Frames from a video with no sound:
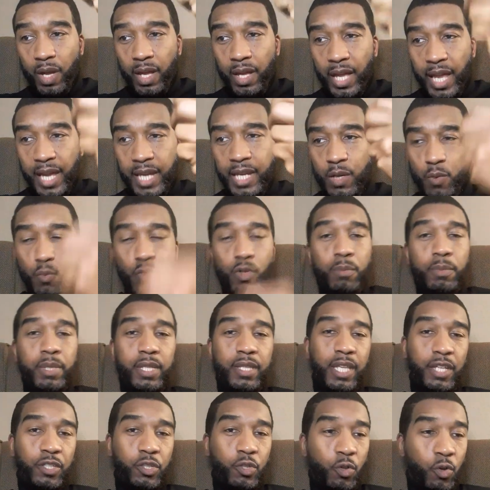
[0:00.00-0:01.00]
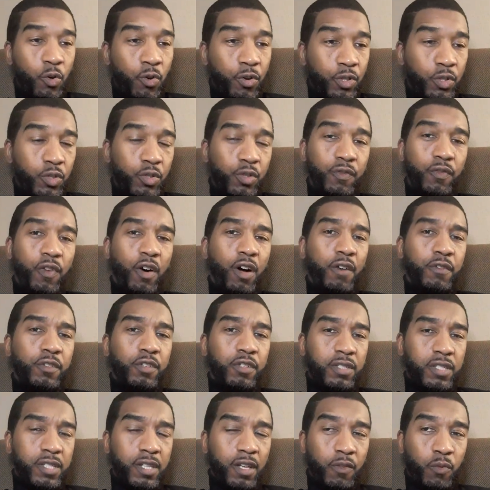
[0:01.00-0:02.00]
any woman that you're going to involve
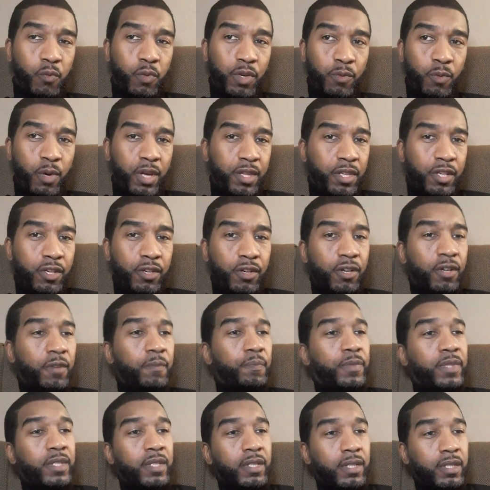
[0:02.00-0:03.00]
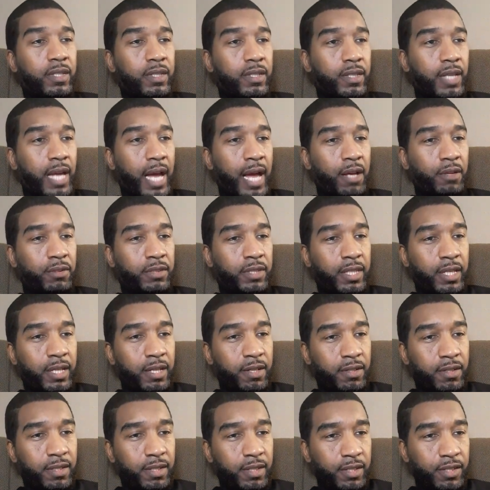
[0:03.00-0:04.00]
yourself with, whether you're out
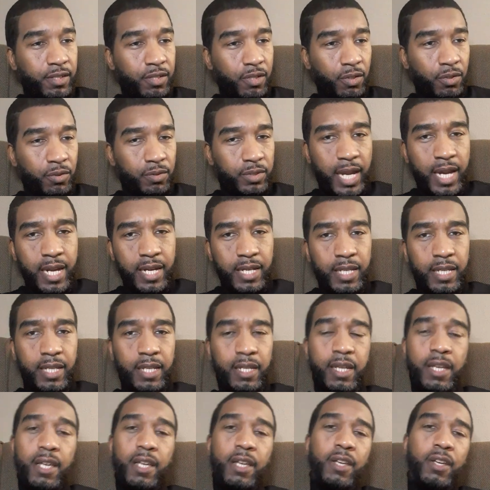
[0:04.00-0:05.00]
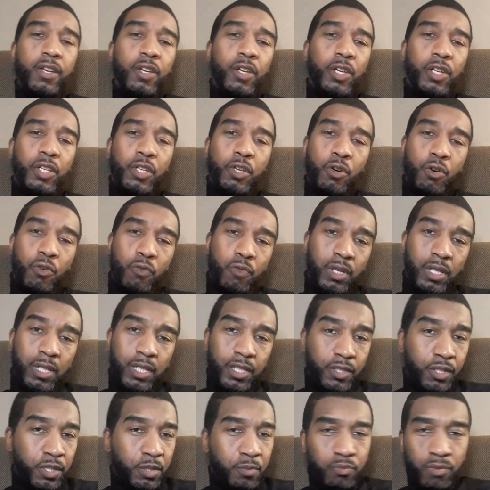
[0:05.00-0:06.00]
there, dating, your
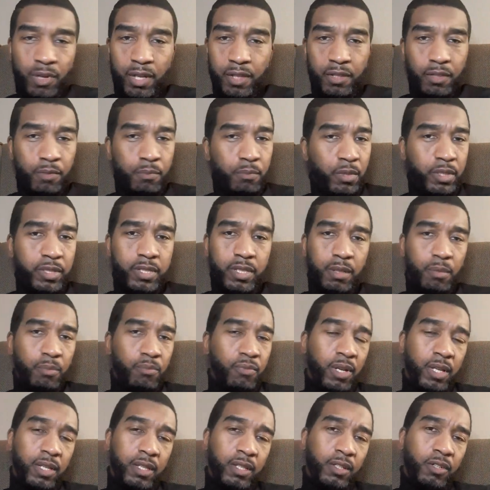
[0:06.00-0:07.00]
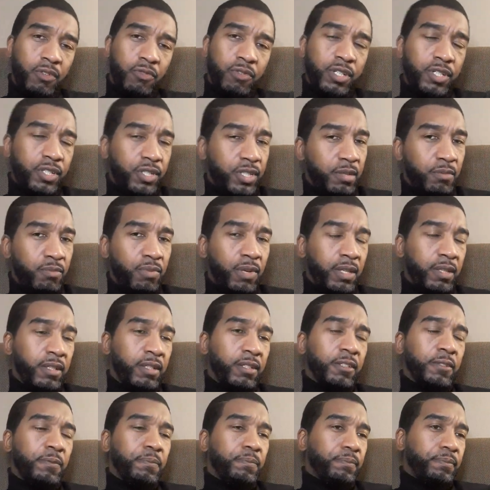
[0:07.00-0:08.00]
religious brother, Muslim brother, Christian
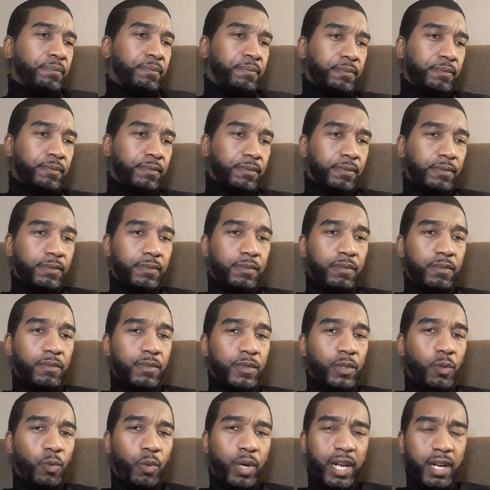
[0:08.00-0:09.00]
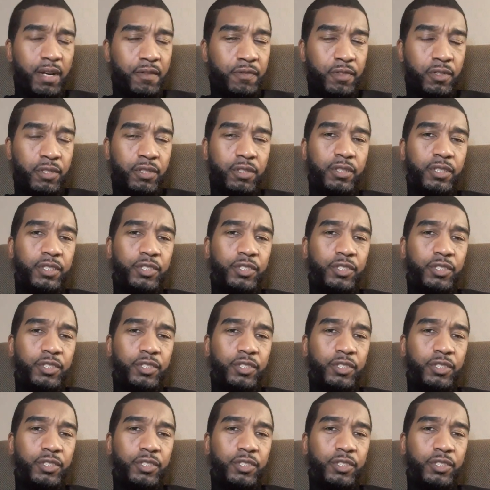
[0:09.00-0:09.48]
brother, whatever,